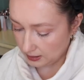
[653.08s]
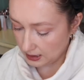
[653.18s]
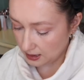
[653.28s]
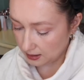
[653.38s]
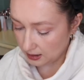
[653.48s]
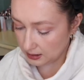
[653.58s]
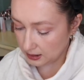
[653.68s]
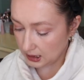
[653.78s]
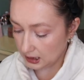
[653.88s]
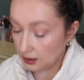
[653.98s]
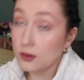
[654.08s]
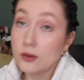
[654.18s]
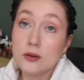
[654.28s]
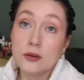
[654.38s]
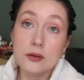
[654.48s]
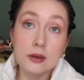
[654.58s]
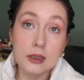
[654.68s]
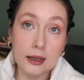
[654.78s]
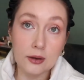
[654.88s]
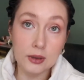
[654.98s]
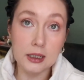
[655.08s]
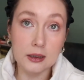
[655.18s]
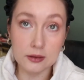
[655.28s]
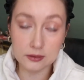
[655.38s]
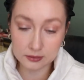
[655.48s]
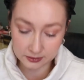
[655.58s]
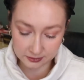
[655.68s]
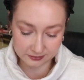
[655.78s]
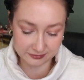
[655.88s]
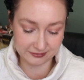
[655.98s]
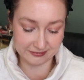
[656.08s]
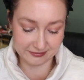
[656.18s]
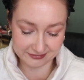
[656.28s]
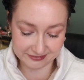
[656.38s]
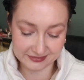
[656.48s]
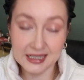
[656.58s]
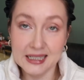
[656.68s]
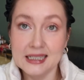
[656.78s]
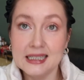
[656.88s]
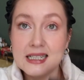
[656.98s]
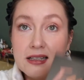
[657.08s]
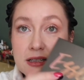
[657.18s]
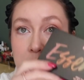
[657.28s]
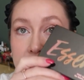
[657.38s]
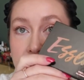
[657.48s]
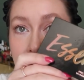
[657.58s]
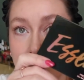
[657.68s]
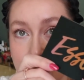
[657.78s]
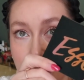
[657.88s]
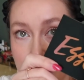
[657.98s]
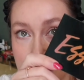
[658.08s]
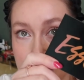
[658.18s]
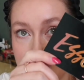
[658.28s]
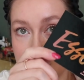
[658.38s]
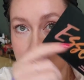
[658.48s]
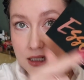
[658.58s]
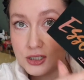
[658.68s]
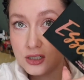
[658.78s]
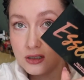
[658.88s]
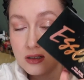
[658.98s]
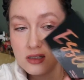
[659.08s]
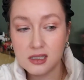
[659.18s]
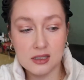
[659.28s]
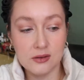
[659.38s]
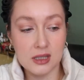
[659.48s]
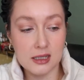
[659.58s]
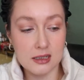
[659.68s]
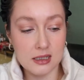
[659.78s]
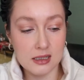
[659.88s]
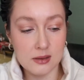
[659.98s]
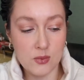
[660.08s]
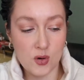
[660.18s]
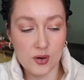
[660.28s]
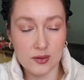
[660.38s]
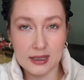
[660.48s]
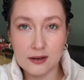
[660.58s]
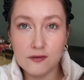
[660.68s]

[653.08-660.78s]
Okay, this could go downhill. This is my Violet Voss Essentials. So this is a more like